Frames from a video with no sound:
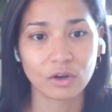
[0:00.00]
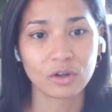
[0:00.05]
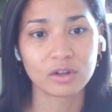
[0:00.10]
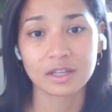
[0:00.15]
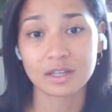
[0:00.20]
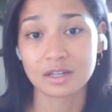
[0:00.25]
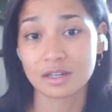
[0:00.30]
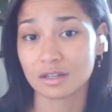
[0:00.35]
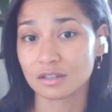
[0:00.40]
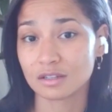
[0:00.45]

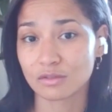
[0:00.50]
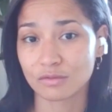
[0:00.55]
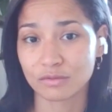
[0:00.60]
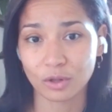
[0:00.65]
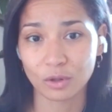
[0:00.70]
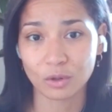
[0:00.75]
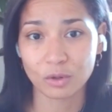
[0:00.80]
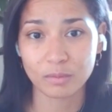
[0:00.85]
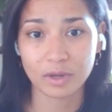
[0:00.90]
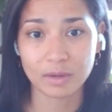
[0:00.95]
getting to
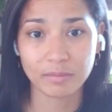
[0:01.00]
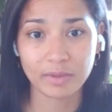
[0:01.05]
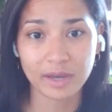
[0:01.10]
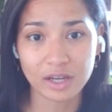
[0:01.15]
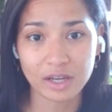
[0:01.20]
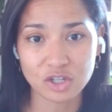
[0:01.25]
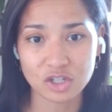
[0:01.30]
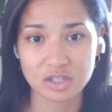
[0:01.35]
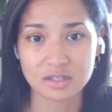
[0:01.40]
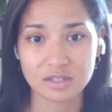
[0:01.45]
follow my
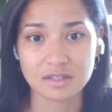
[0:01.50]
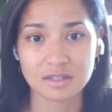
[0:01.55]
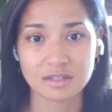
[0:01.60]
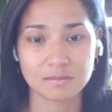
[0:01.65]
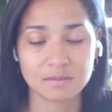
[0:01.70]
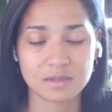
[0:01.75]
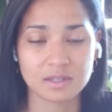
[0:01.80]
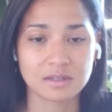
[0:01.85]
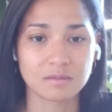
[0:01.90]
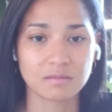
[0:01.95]
passions has
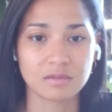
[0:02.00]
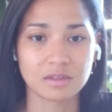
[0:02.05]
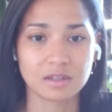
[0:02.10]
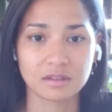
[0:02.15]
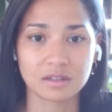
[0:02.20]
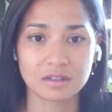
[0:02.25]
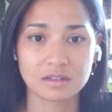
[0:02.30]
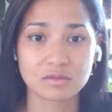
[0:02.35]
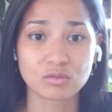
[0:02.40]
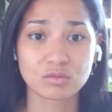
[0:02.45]
been something
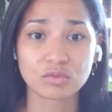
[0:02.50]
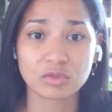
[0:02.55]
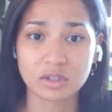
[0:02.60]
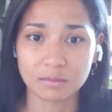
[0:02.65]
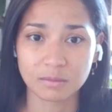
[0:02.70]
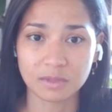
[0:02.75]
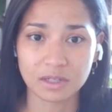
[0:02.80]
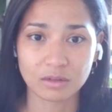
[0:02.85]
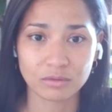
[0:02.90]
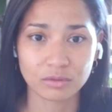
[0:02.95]
that's really
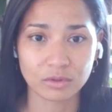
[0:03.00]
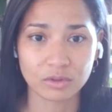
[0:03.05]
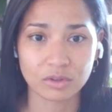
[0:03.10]
meaningful.